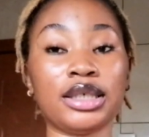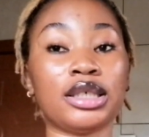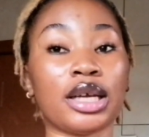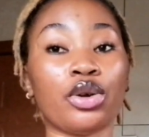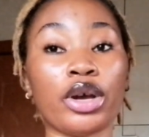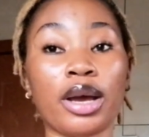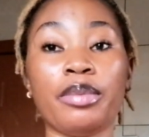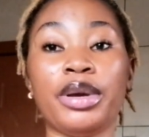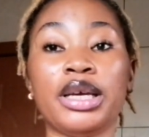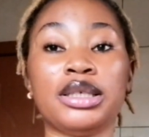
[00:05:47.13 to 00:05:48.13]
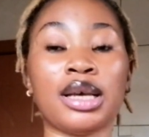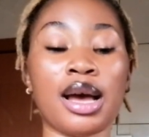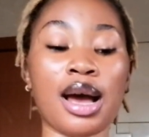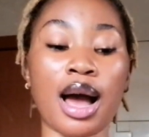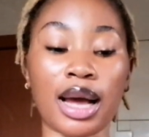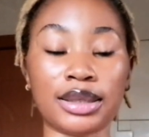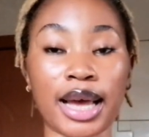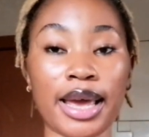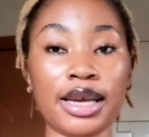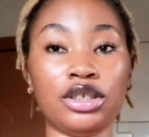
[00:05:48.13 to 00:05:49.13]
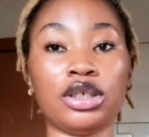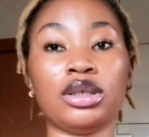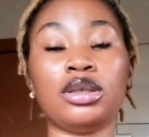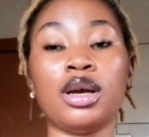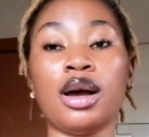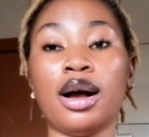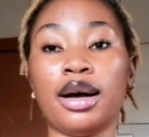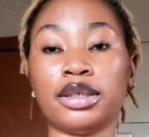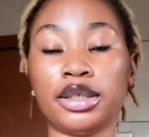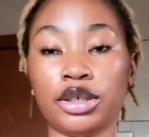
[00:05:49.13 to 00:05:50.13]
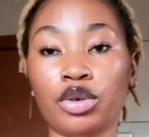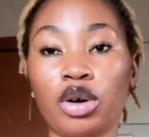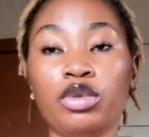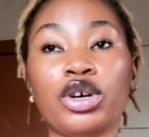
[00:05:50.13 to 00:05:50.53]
This is an oil based anti-aging serum.